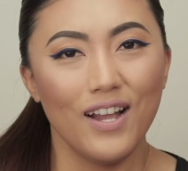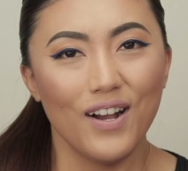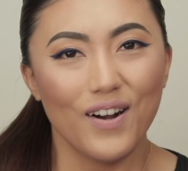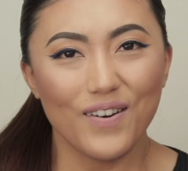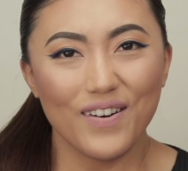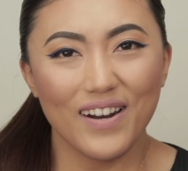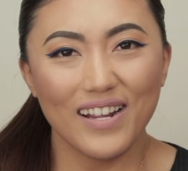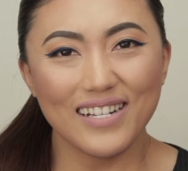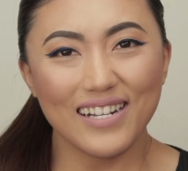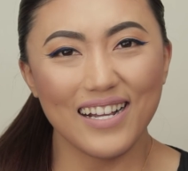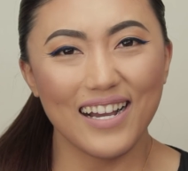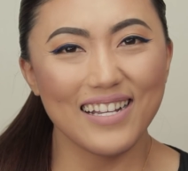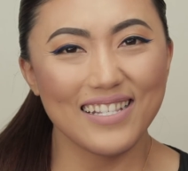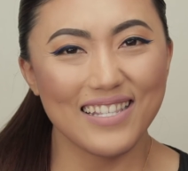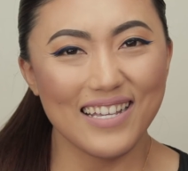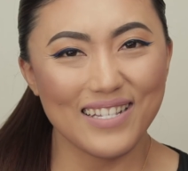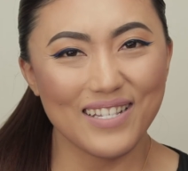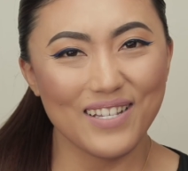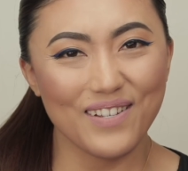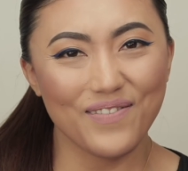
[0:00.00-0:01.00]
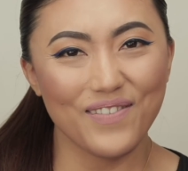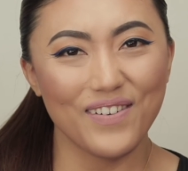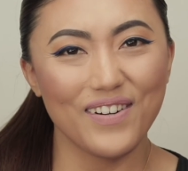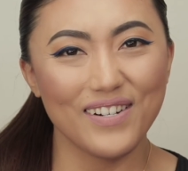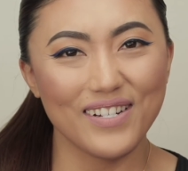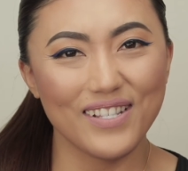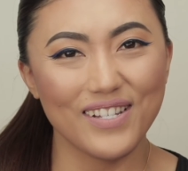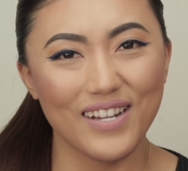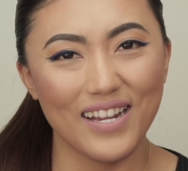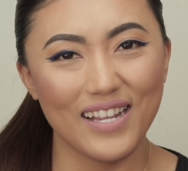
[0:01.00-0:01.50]
Alright guys, that's it
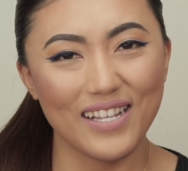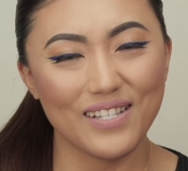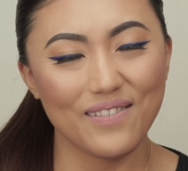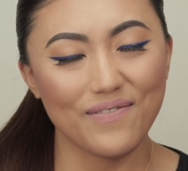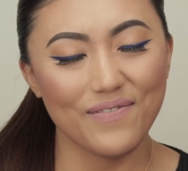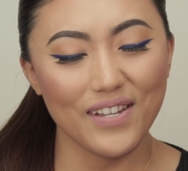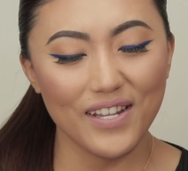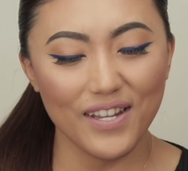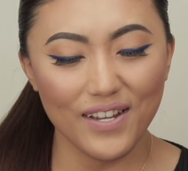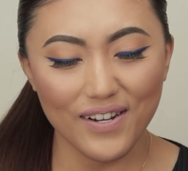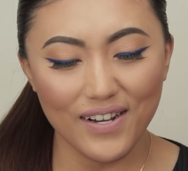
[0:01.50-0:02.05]
for today's video.